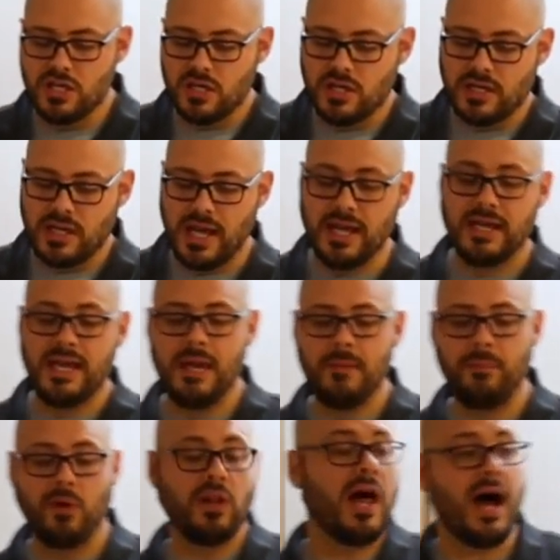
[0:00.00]
can keep
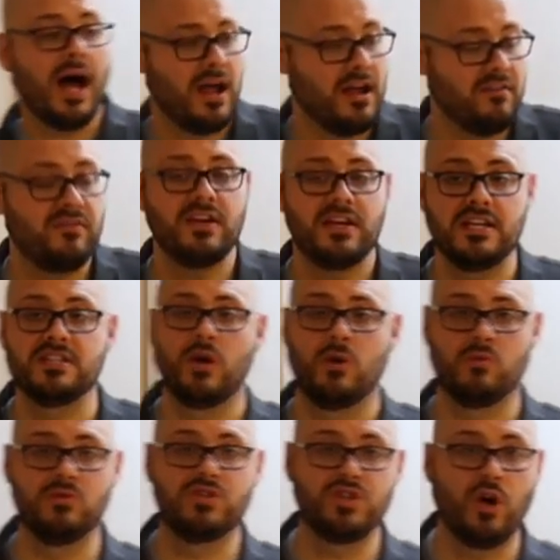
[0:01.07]
alive his
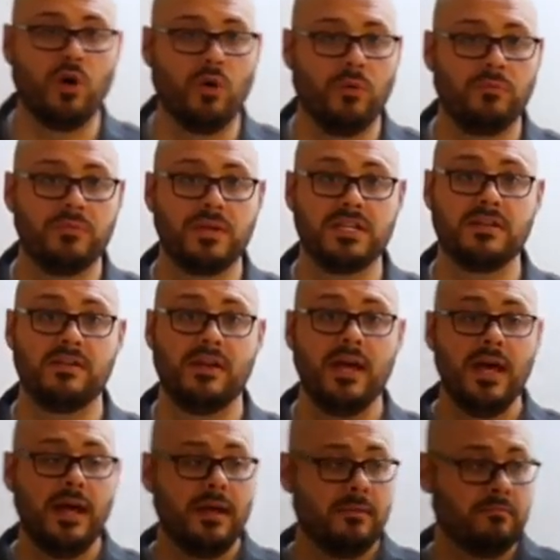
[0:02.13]
own soul. He,
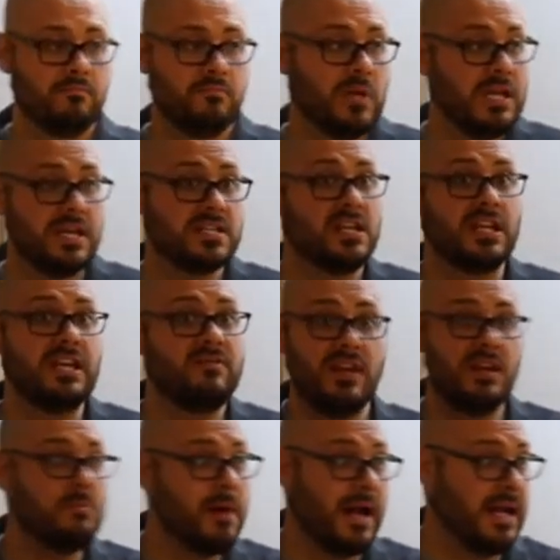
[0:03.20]
he doesn't leave
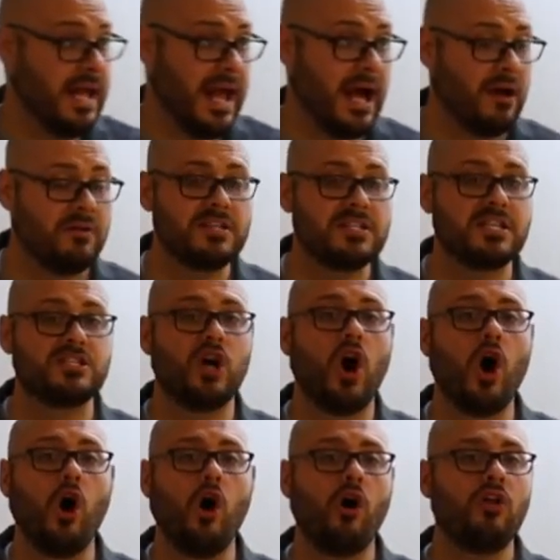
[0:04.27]
anybody out. He says,
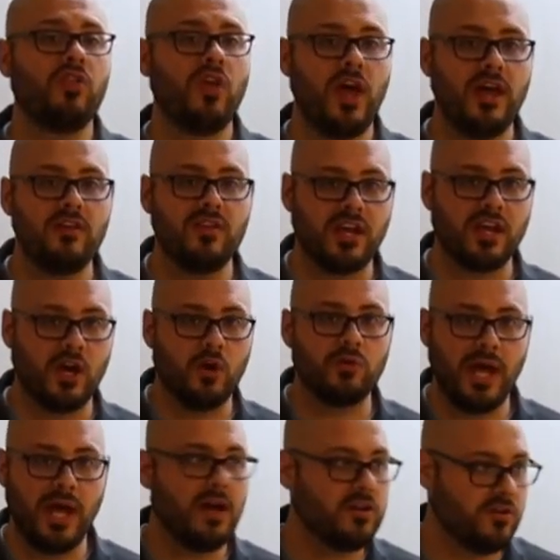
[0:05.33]
all they that go
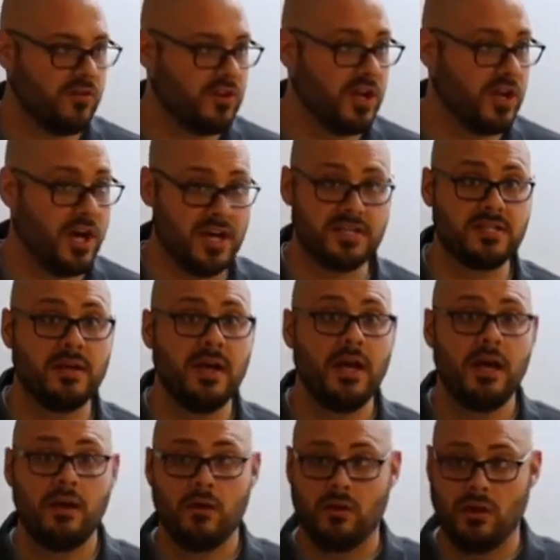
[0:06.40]
down to the dust.
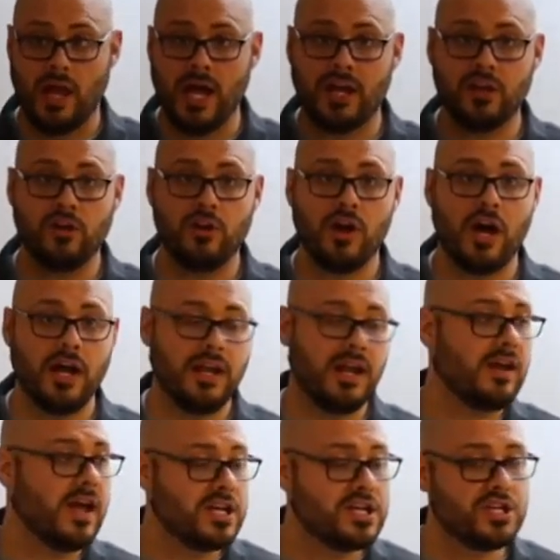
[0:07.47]
Like it or not, and
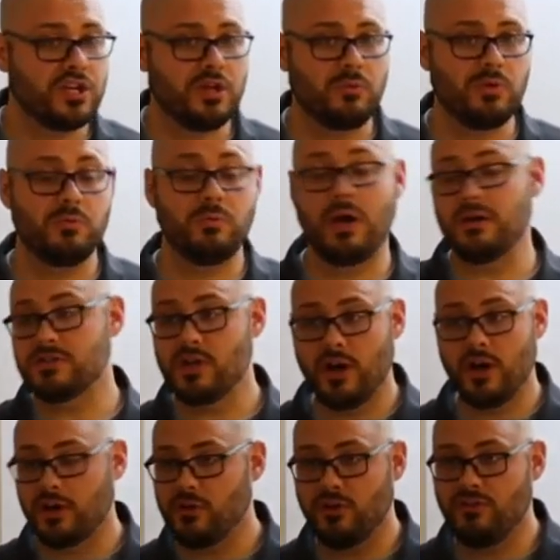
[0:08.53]
I actually, we, I was
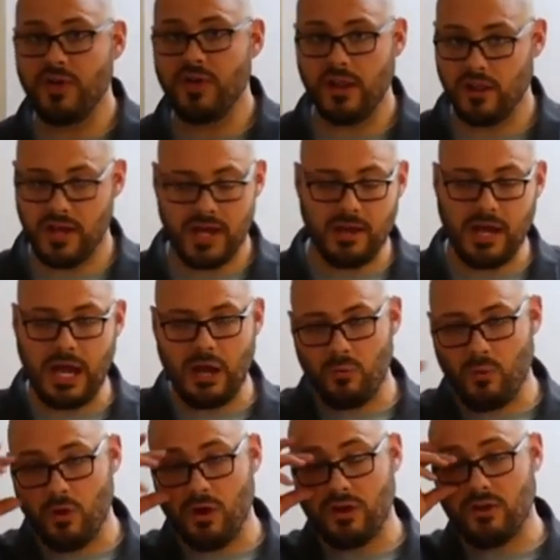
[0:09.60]
talking to a fella at, at
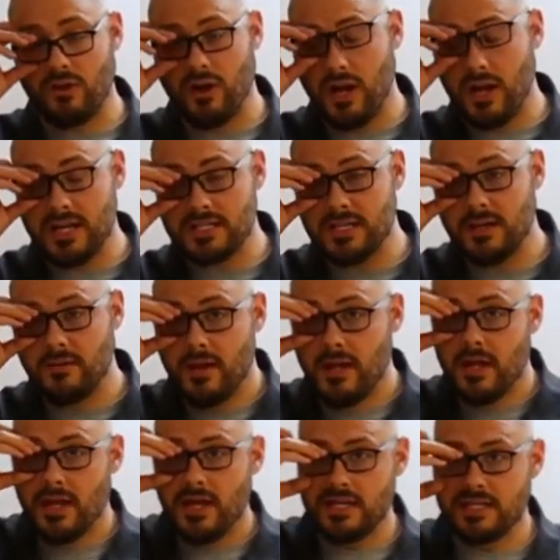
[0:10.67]
work or not, and I said,
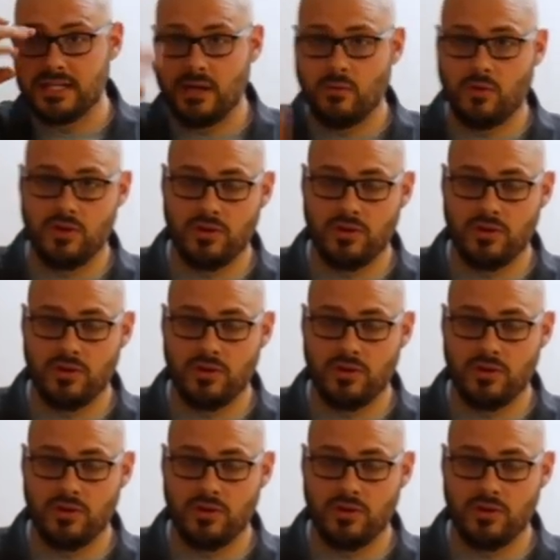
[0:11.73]
he said, well, there,